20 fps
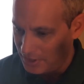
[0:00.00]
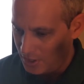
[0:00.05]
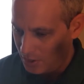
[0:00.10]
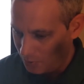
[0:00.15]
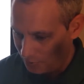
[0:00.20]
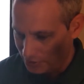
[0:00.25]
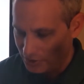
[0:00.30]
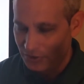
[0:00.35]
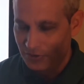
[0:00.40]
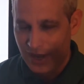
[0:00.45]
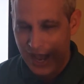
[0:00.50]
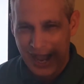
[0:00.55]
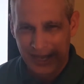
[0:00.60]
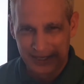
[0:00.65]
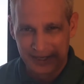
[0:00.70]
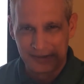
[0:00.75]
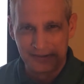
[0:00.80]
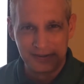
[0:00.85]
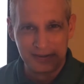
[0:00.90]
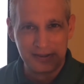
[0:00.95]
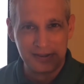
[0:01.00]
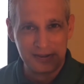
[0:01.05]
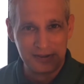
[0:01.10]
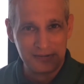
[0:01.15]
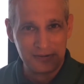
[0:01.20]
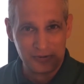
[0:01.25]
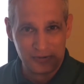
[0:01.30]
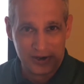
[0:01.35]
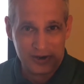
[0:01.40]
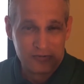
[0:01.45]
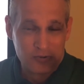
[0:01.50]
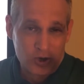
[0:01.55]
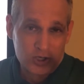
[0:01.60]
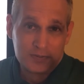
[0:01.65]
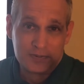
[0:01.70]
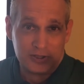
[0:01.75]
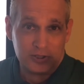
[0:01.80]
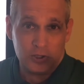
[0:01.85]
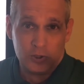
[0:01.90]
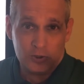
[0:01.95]
when you're not getting the
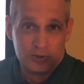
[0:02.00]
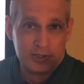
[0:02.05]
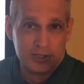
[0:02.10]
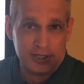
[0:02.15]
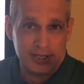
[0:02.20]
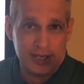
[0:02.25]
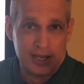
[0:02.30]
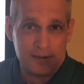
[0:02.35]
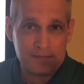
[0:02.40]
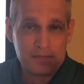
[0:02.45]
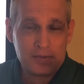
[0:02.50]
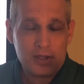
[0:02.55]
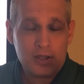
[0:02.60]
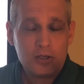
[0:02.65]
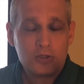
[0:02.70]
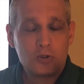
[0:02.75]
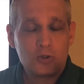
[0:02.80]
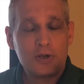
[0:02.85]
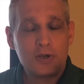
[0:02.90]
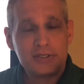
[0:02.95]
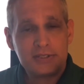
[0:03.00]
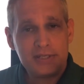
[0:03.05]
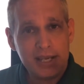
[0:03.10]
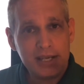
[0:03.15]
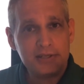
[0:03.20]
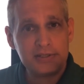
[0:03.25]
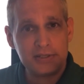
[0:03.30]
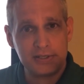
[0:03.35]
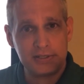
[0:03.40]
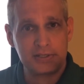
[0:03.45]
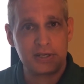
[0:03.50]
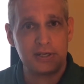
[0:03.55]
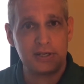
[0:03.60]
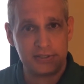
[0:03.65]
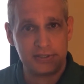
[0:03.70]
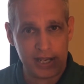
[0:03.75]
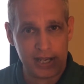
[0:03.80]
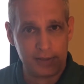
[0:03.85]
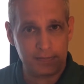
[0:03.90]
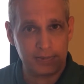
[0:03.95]
reinforcement that you used to get. So extinction is going
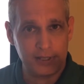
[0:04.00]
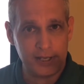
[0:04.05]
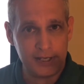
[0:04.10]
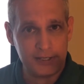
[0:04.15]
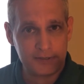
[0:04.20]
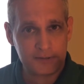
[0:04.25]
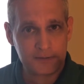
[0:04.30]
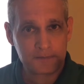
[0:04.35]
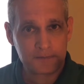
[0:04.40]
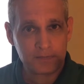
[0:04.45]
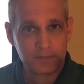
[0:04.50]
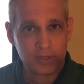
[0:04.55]
to take place.